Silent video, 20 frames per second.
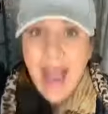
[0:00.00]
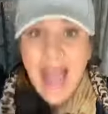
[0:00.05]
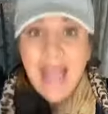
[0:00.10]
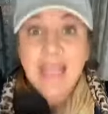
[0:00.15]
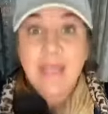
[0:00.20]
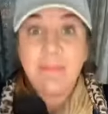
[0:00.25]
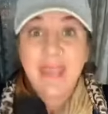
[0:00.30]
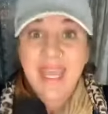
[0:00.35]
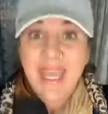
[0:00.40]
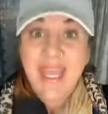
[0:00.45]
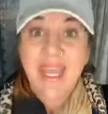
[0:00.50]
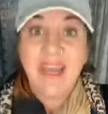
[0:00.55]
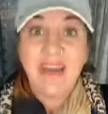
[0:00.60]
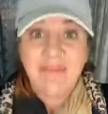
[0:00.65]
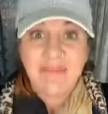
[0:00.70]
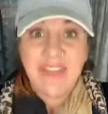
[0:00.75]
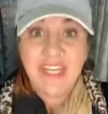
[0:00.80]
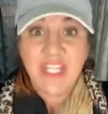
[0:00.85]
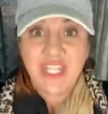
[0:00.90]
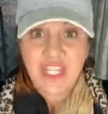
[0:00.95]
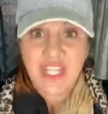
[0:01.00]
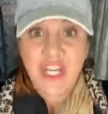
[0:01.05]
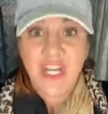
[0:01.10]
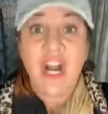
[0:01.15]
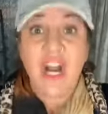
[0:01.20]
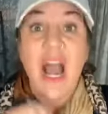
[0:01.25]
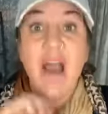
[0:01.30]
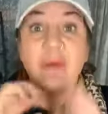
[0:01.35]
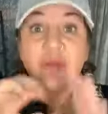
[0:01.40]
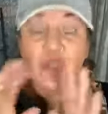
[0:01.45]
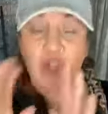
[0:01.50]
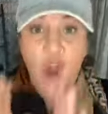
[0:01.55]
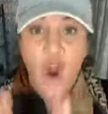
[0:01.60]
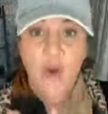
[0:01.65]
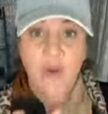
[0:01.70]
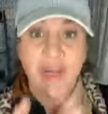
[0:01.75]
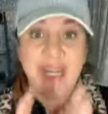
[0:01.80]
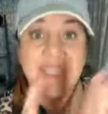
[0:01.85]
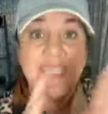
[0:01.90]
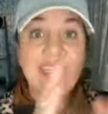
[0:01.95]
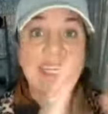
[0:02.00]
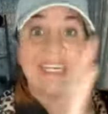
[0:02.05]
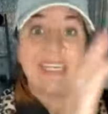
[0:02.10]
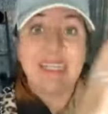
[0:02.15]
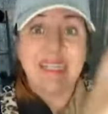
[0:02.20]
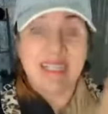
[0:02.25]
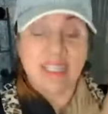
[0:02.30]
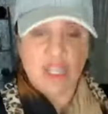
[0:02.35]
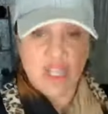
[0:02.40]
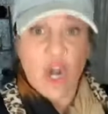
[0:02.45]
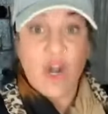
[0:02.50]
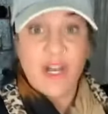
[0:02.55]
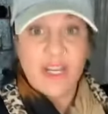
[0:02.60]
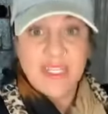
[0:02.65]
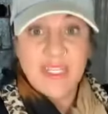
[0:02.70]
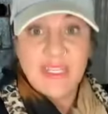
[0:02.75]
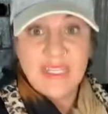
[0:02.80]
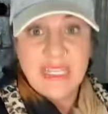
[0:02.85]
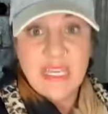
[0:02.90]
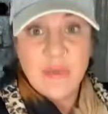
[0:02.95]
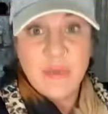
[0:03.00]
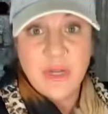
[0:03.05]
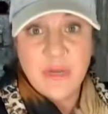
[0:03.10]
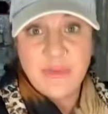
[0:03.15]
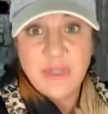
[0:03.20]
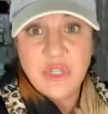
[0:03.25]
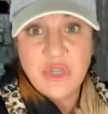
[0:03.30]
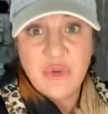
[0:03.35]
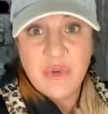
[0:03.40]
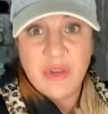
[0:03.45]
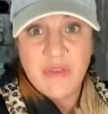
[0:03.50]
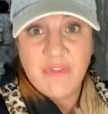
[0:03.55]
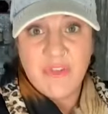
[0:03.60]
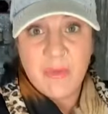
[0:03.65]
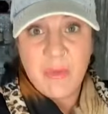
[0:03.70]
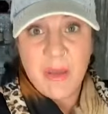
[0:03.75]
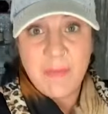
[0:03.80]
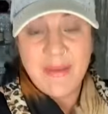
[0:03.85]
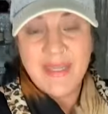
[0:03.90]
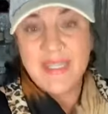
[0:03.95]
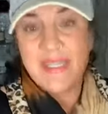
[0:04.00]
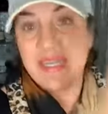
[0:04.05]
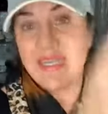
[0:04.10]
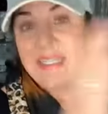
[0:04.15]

the beginning of this year, I was already seeing, starting to see what it was doing for my business.